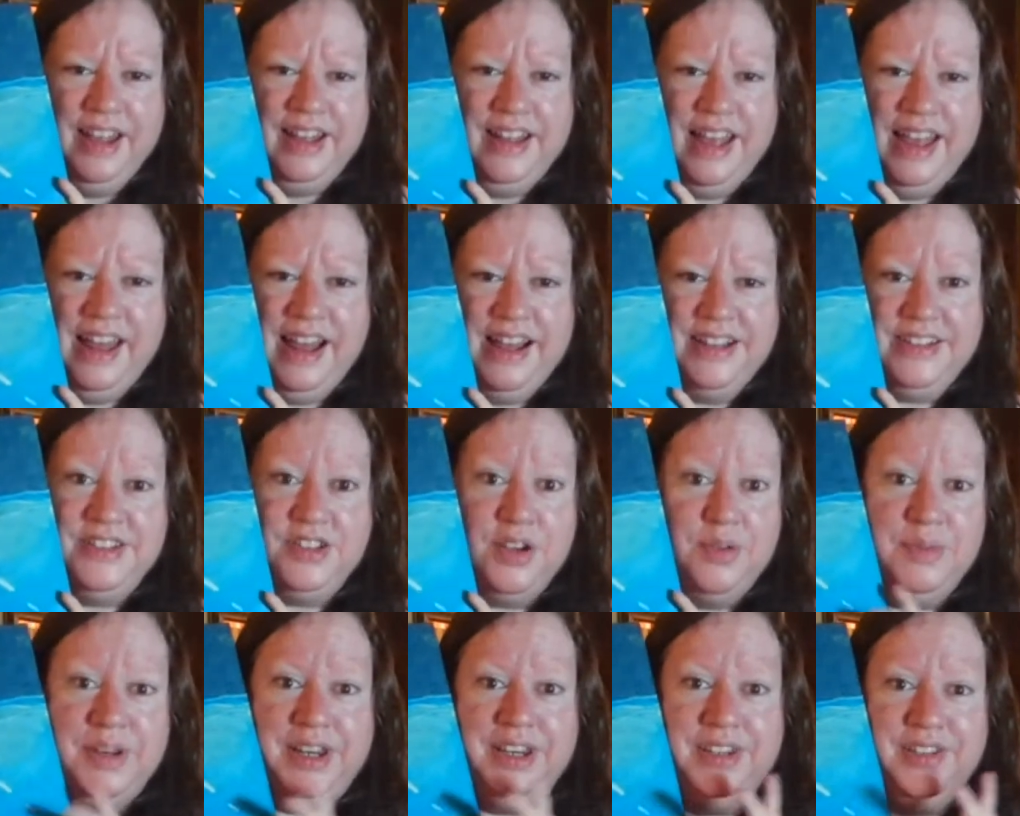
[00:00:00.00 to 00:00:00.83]
has so
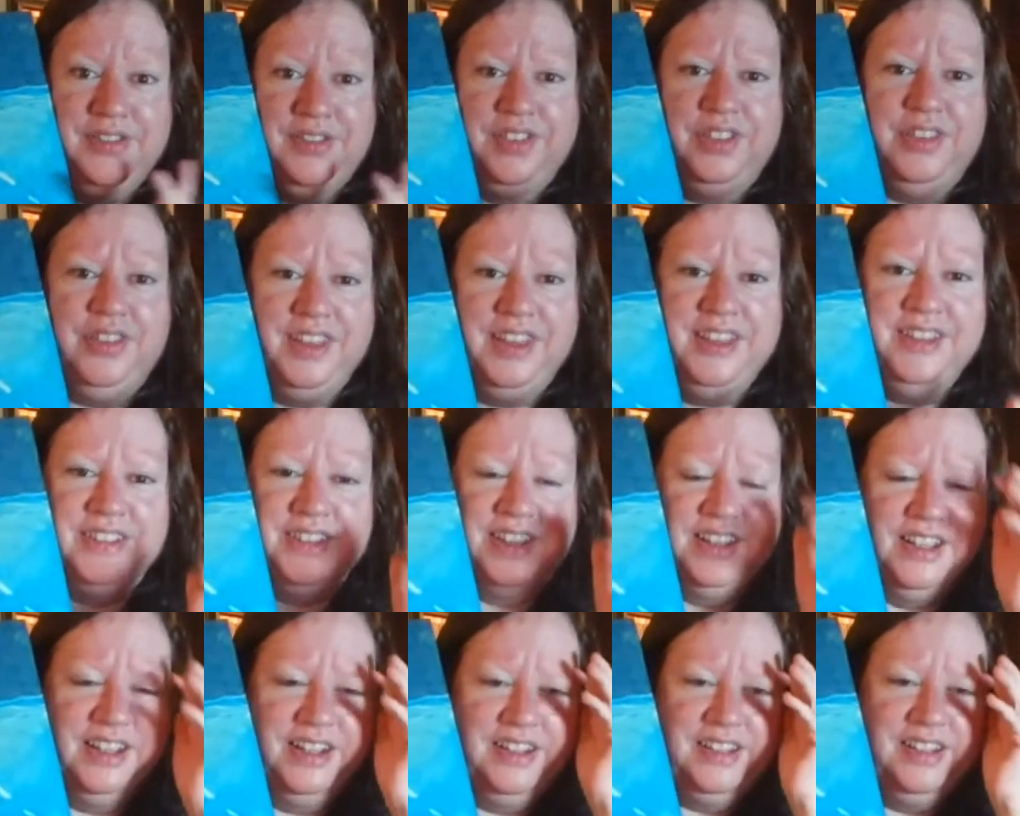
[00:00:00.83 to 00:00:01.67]
many different things in
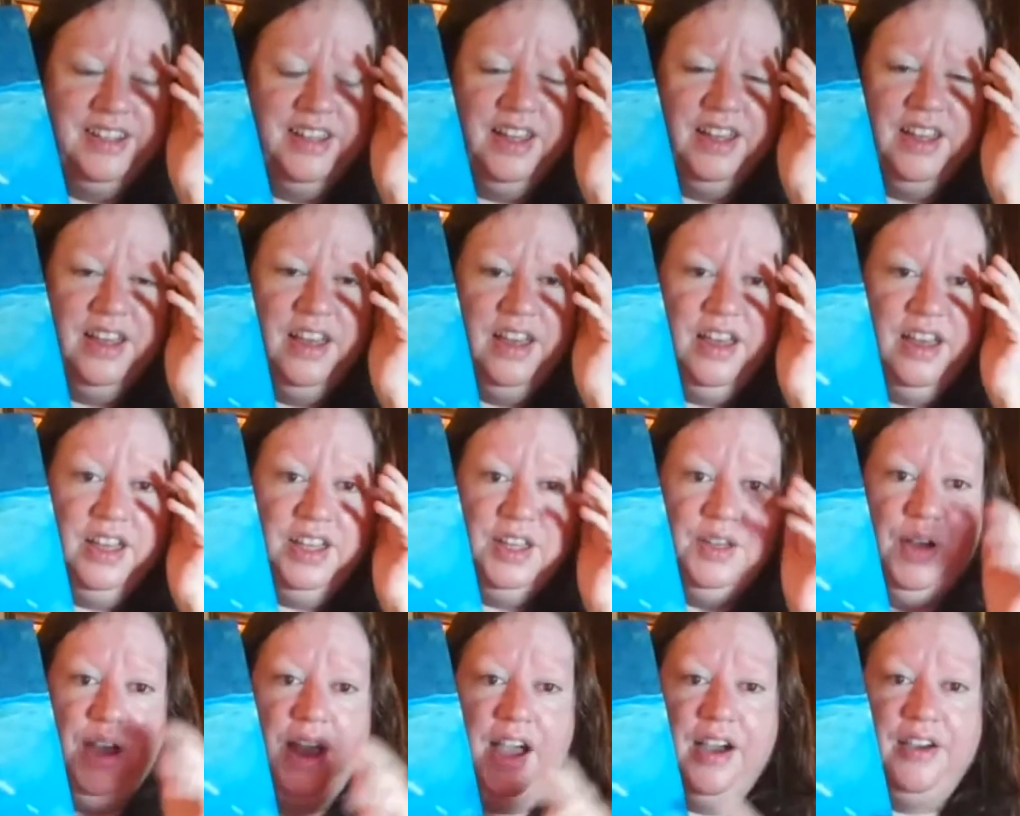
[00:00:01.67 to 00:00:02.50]
it.
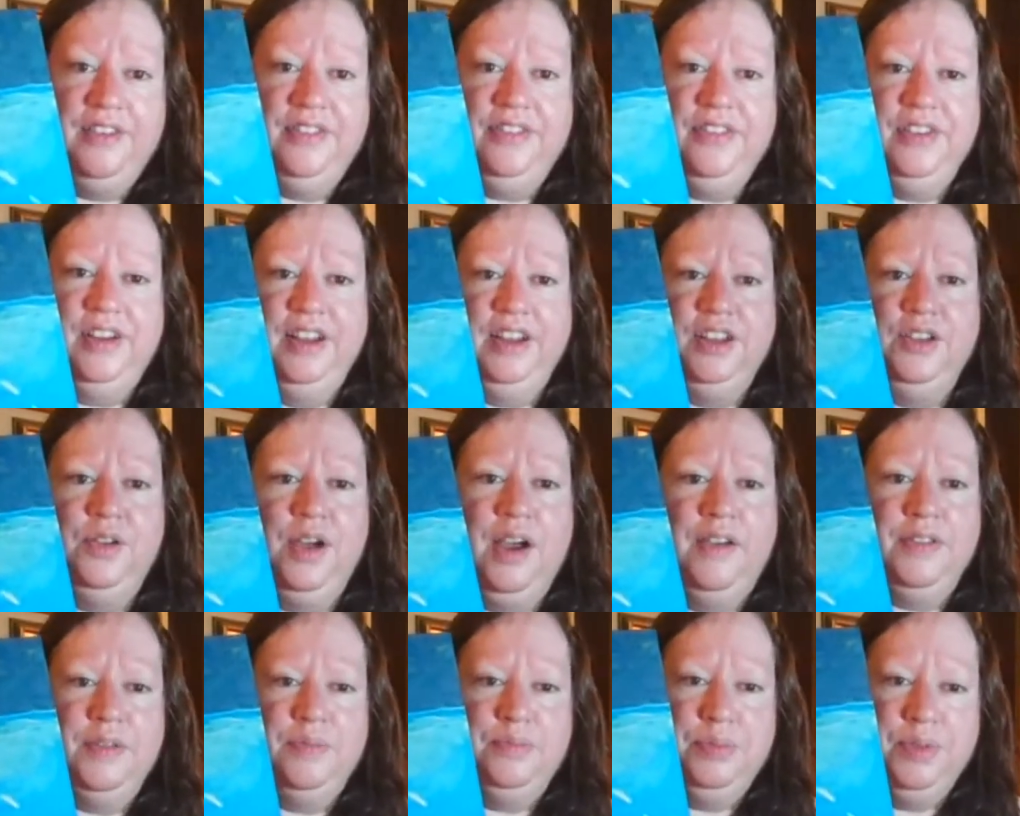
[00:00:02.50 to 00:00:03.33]
You have
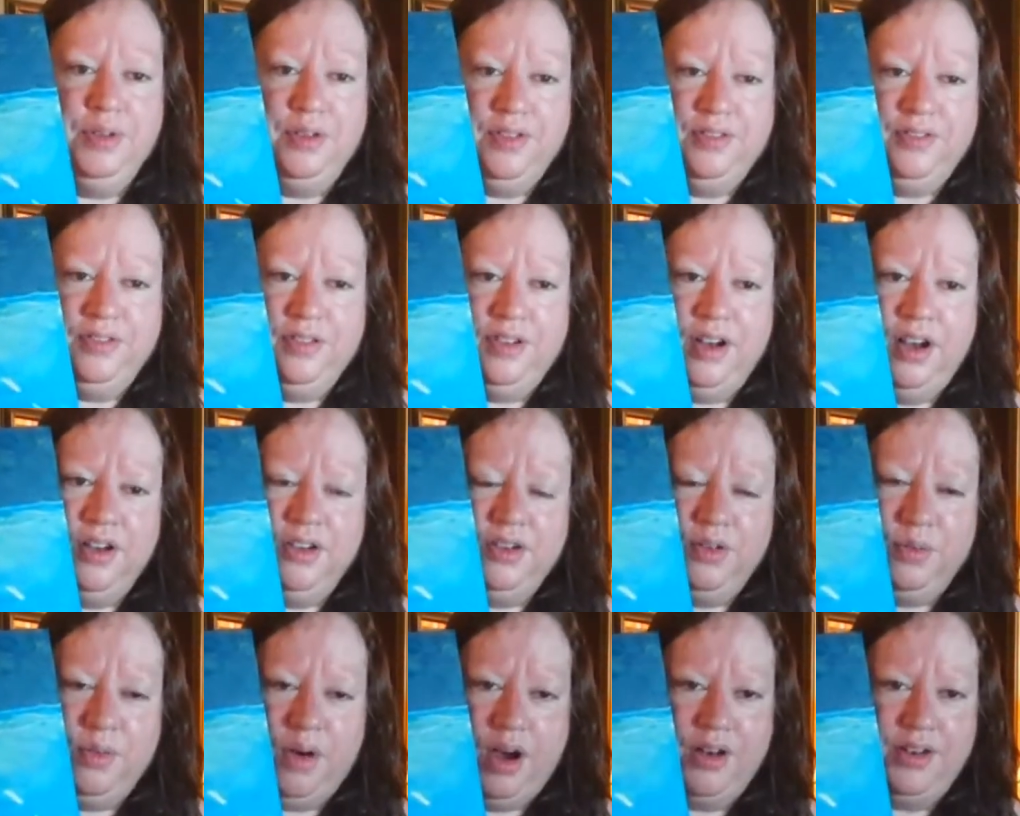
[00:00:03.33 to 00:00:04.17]
the beautiful
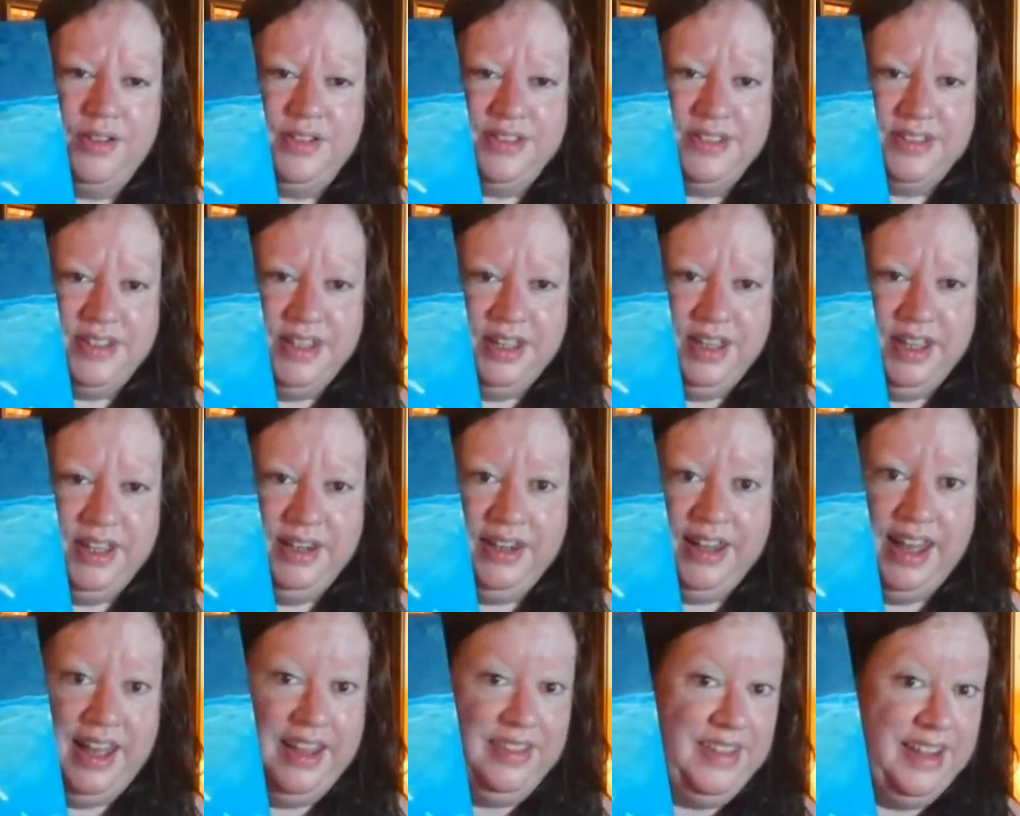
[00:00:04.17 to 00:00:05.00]
underwater
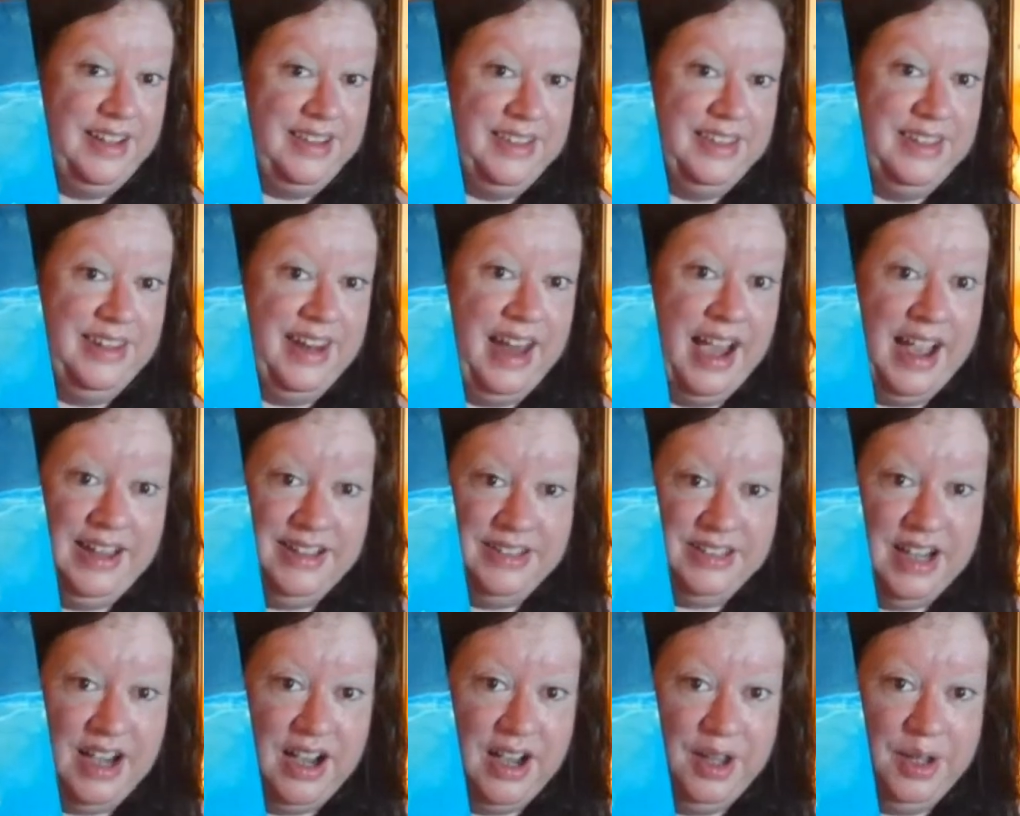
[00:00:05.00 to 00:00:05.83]
scene that's
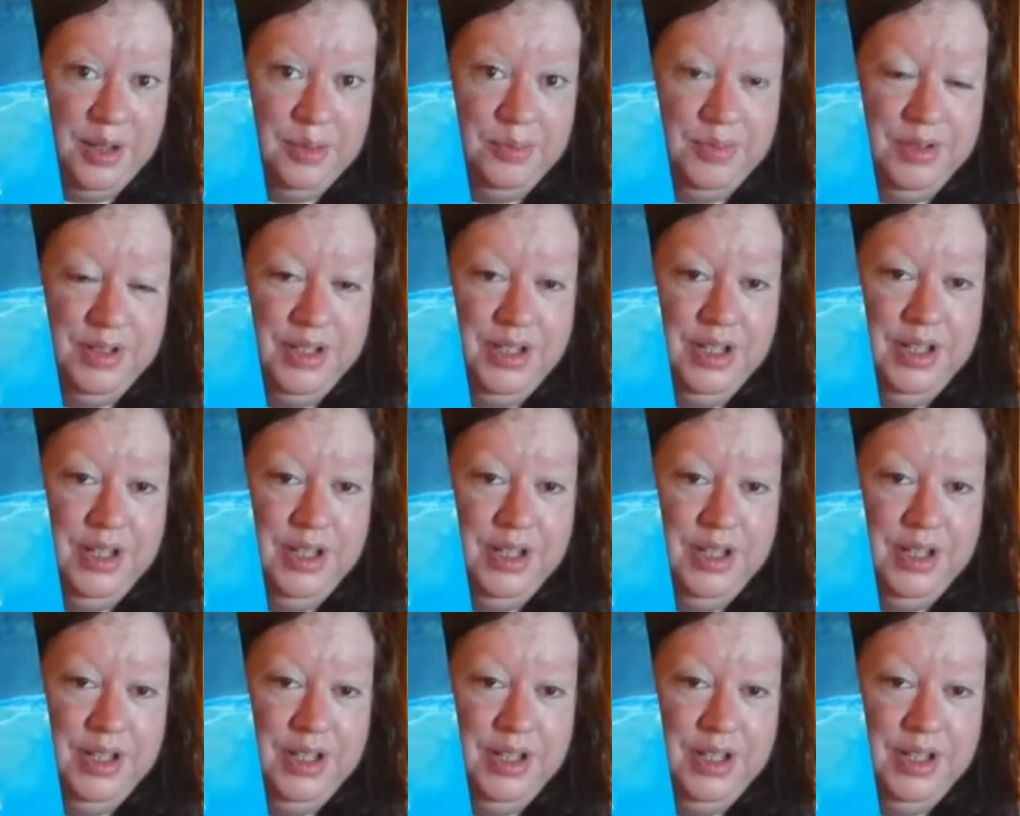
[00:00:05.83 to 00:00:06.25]
nighttime.